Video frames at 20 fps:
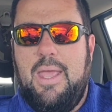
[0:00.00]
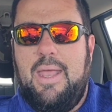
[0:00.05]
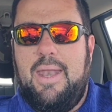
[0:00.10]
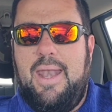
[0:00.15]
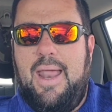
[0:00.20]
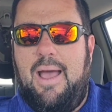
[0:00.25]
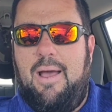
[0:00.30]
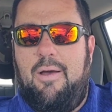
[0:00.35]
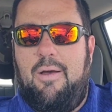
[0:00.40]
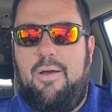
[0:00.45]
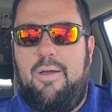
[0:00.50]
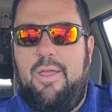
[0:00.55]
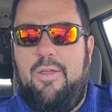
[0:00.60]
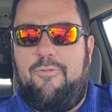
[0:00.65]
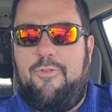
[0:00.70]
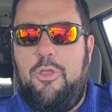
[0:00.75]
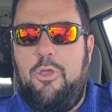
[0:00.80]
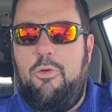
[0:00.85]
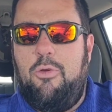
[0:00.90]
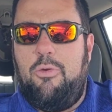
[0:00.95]
Now,
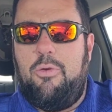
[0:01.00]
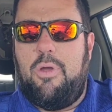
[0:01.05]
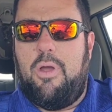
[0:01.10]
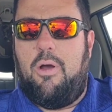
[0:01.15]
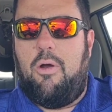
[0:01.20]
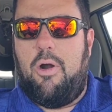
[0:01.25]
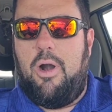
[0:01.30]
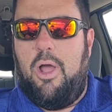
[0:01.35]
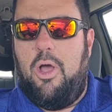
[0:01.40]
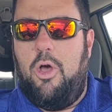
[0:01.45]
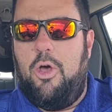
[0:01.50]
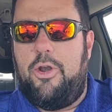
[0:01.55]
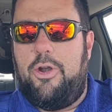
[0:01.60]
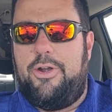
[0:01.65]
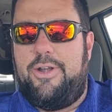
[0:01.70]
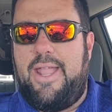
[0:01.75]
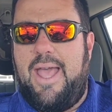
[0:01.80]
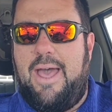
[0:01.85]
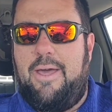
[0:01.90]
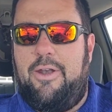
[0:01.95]
if you are a hunter
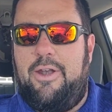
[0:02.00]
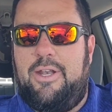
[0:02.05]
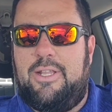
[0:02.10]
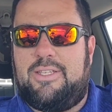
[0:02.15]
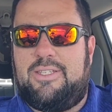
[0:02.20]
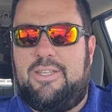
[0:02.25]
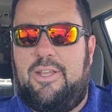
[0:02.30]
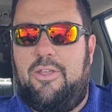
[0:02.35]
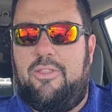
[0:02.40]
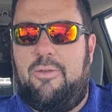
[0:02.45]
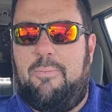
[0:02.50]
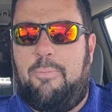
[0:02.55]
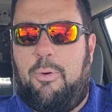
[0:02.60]
down in the southern